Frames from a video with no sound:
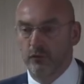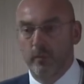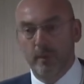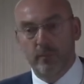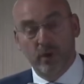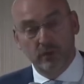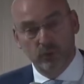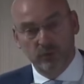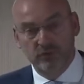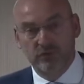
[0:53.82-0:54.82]
for my
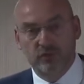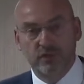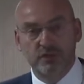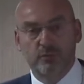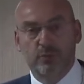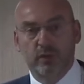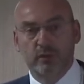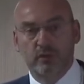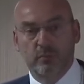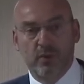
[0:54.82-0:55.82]
party, which is a Christian
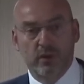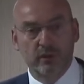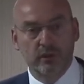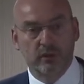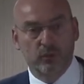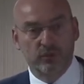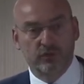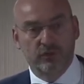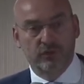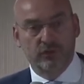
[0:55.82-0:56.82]
political party,
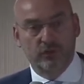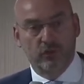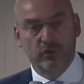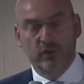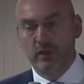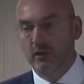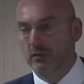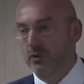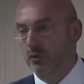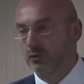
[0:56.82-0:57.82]
which is currently
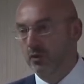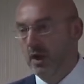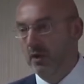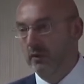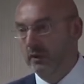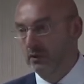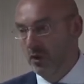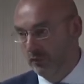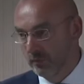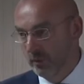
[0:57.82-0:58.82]
also now in
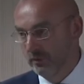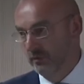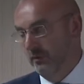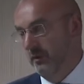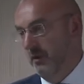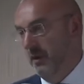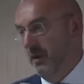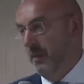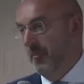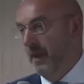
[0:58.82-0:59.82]
government.
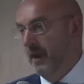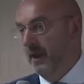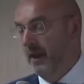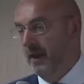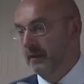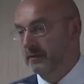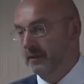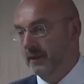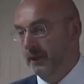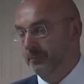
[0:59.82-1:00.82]

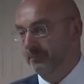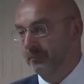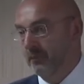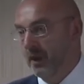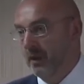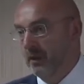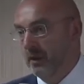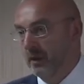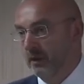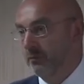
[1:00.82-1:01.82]
And
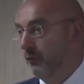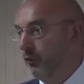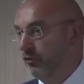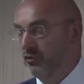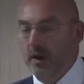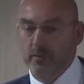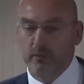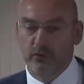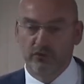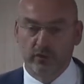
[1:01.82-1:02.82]
it's my first time
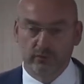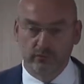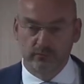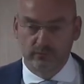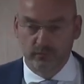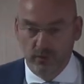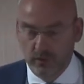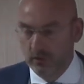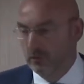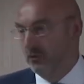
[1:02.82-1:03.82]
in Brazil.
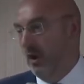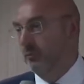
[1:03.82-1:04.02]
So